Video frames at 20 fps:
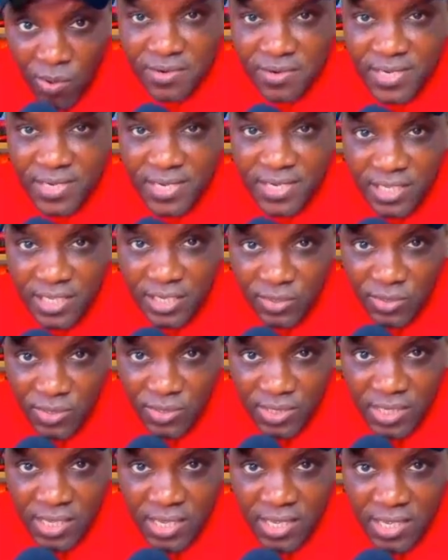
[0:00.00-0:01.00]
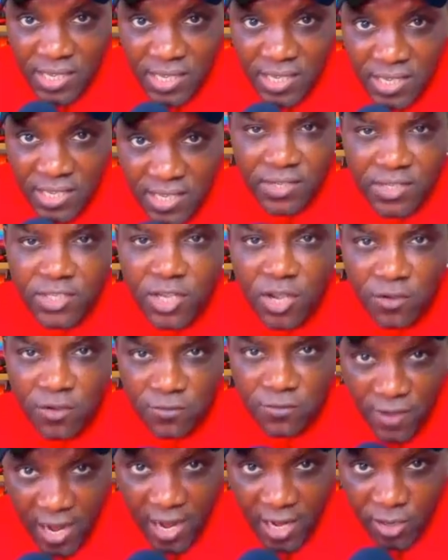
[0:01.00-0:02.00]
reducing your
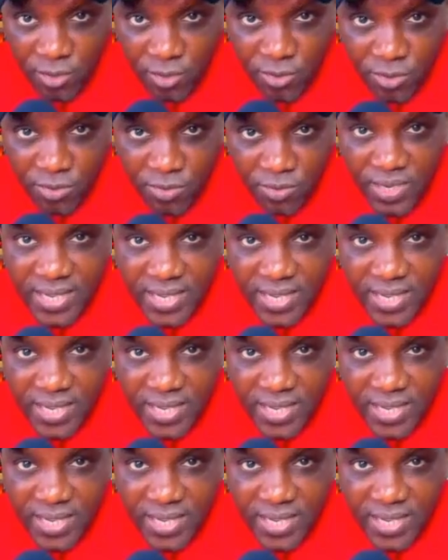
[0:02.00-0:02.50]
value